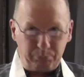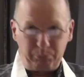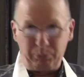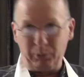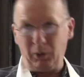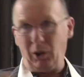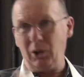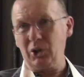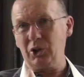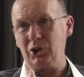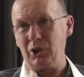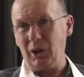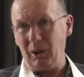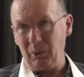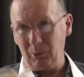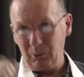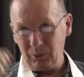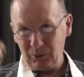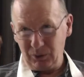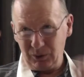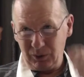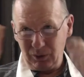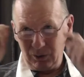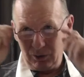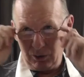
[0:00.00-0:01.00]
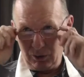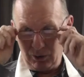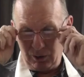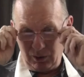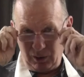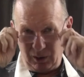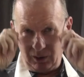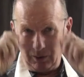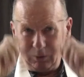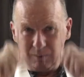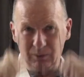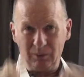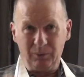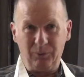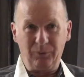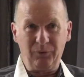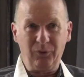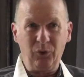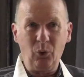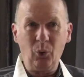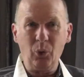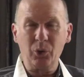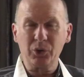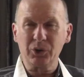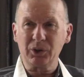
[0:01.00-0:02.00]
brush out and, and,
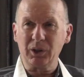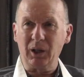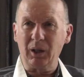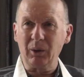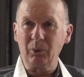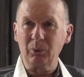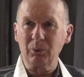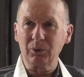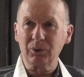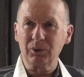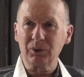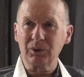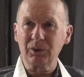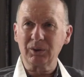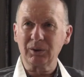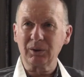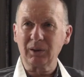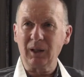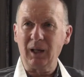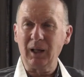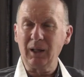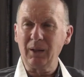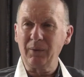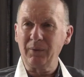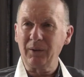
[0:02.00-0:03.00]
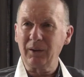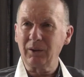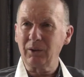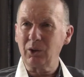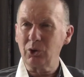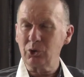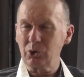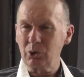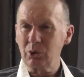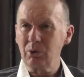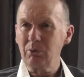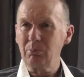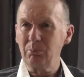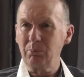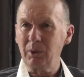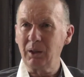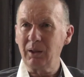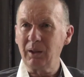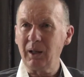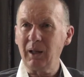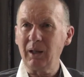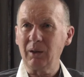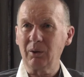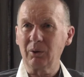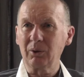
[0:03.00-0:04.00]
force out anything that shouldn't be
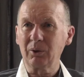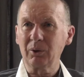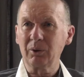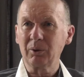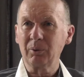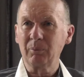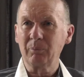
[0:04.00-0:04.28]
there.